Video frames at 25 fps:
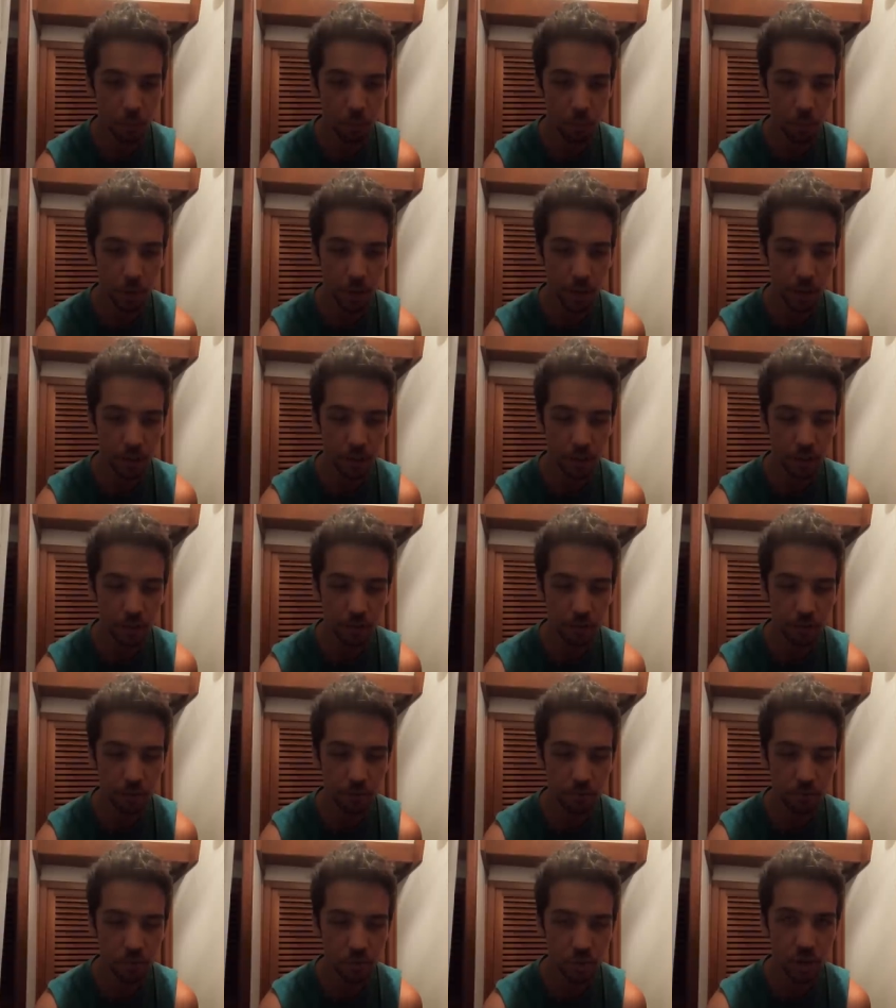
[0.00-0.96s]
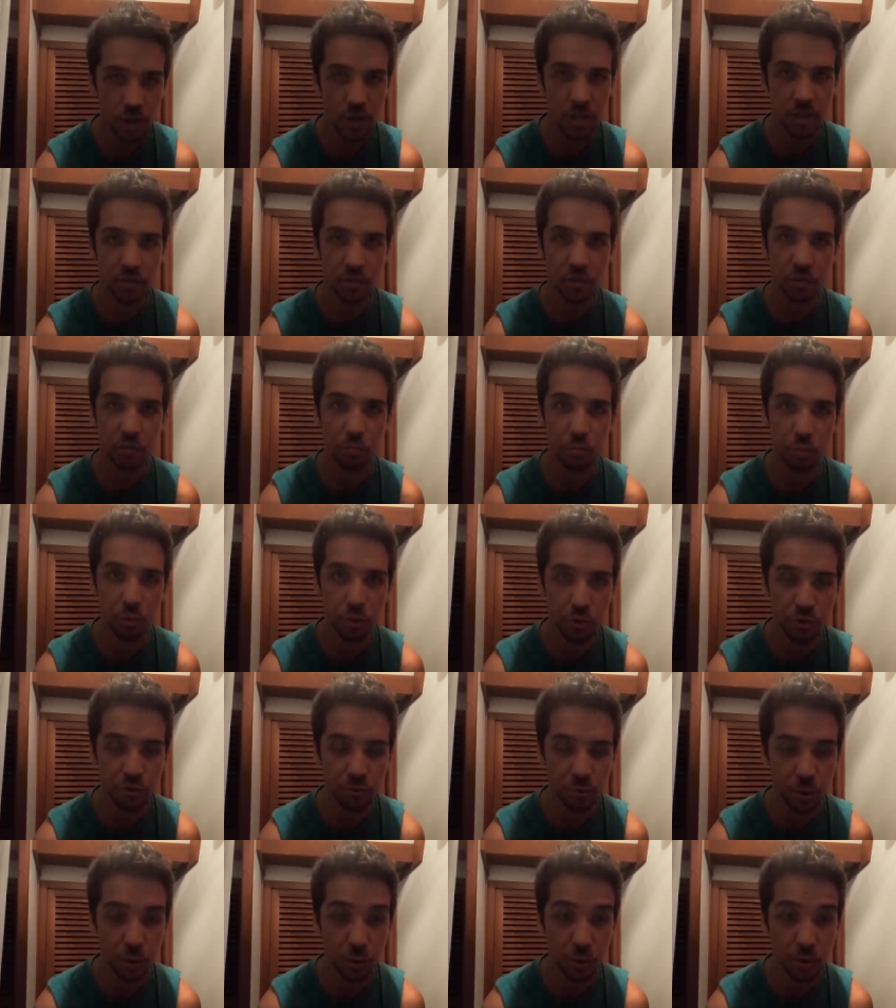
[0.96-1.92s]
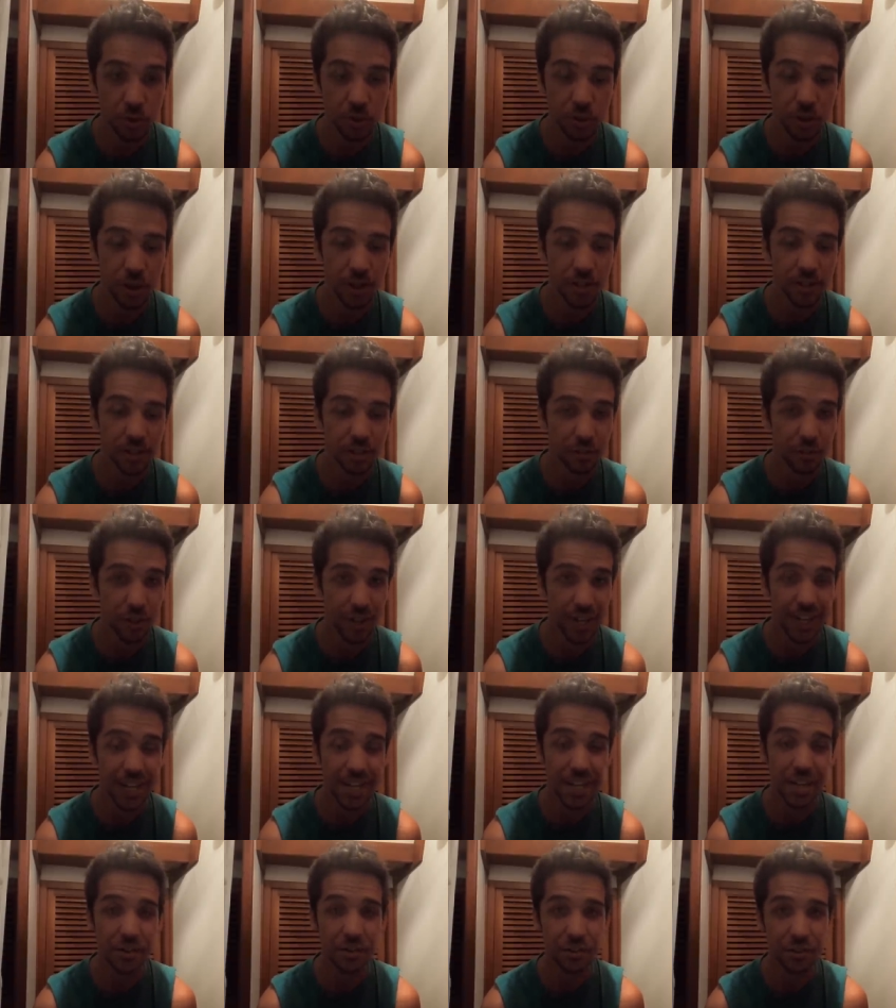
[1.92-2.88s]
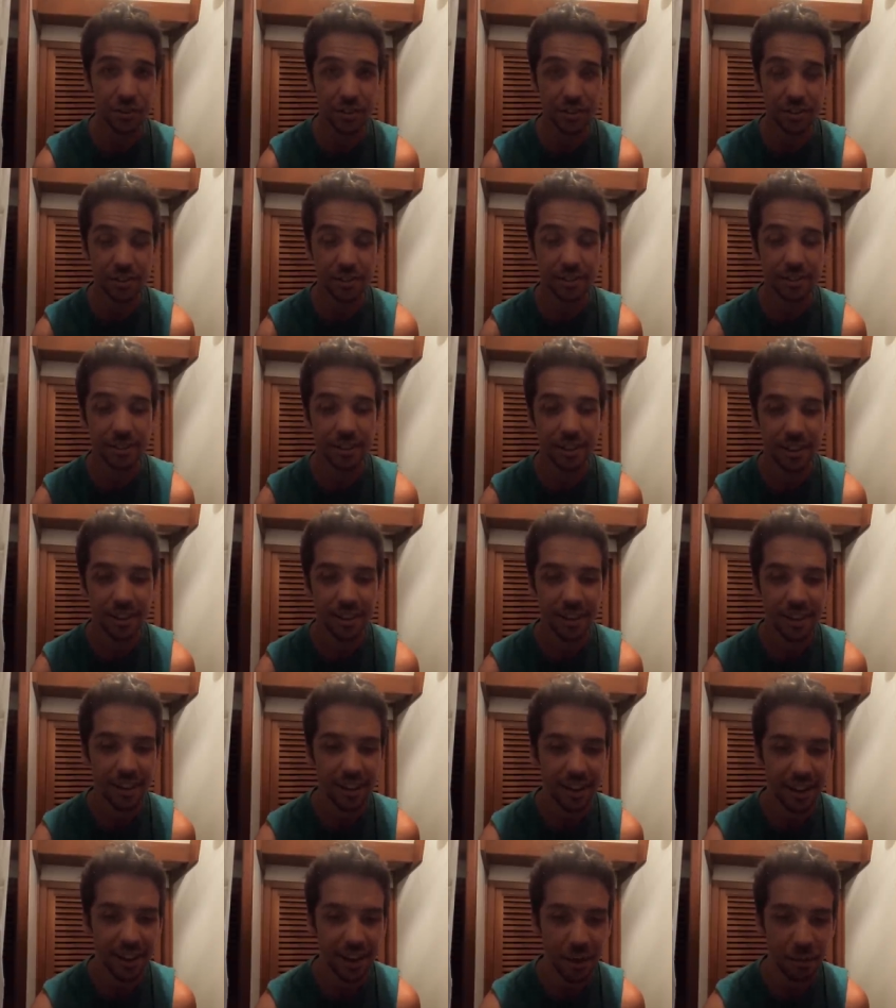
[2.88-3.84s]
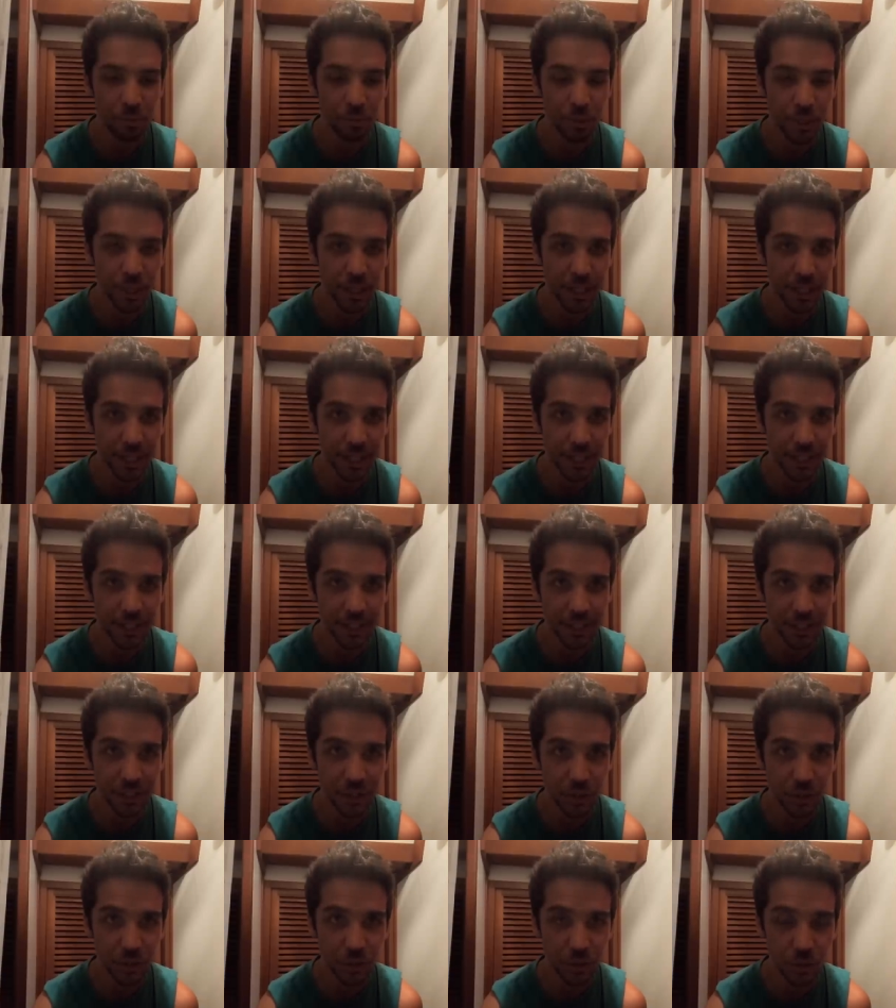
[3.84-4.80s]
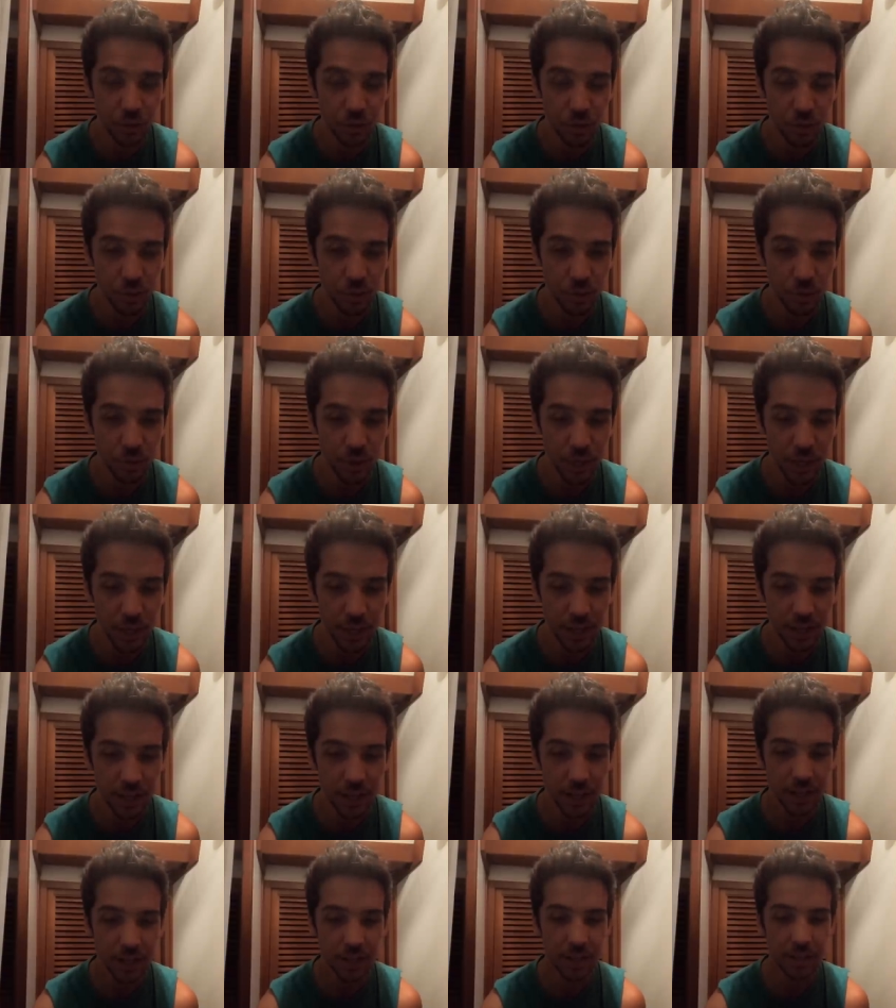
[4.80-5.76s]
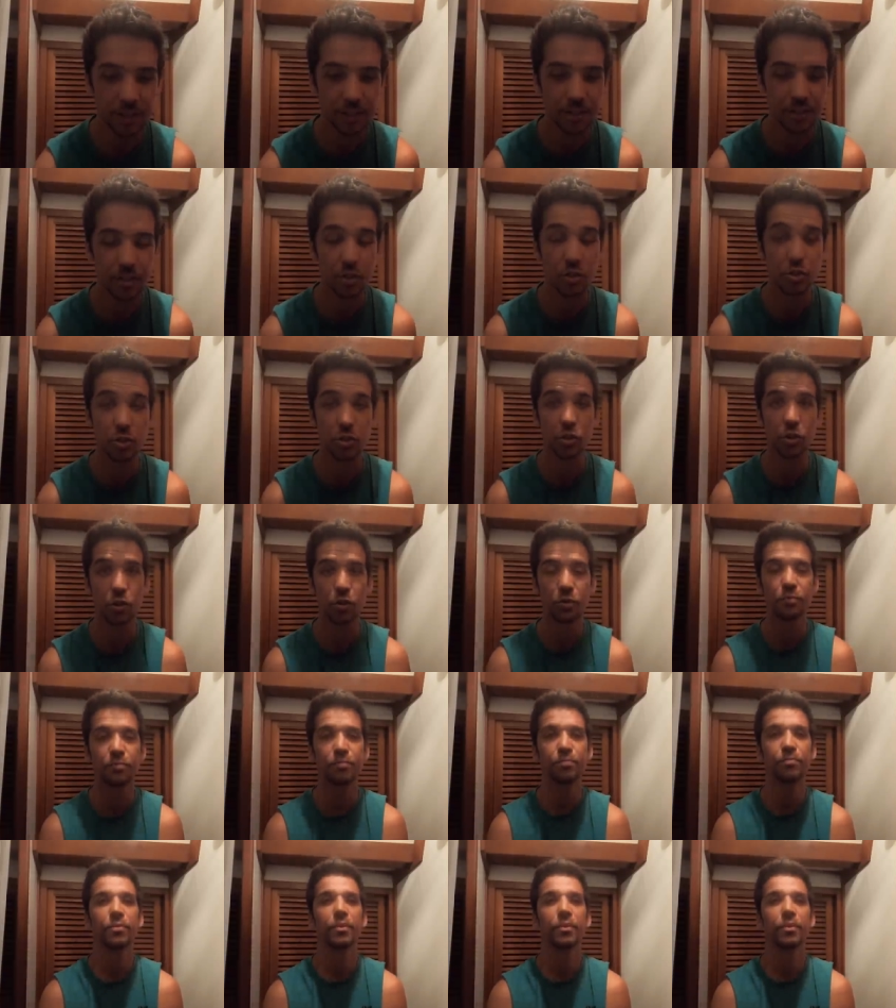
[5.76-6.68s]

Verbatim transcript: but signs of improvement or signs of adherence are beginning to uh, to show.